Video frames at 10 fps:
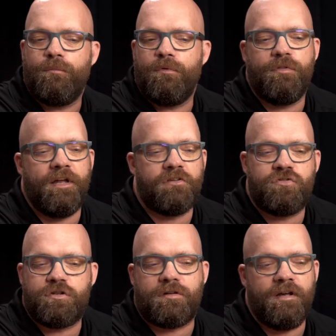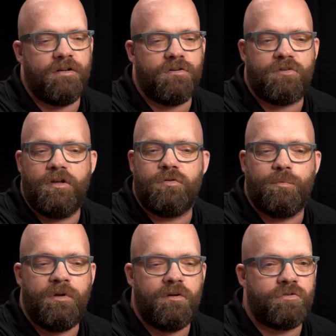that's just like it says.
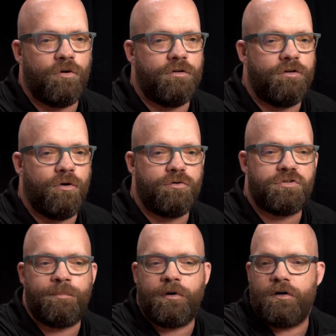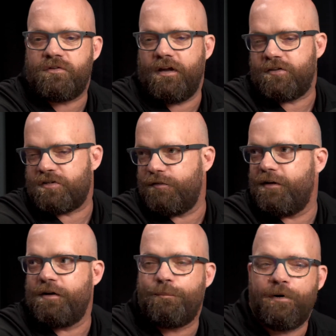We sold dozer parts,
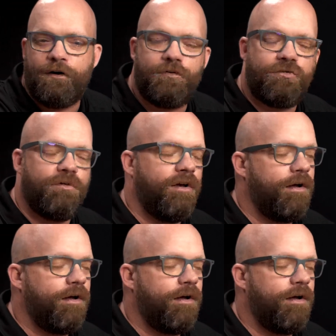excavator parts.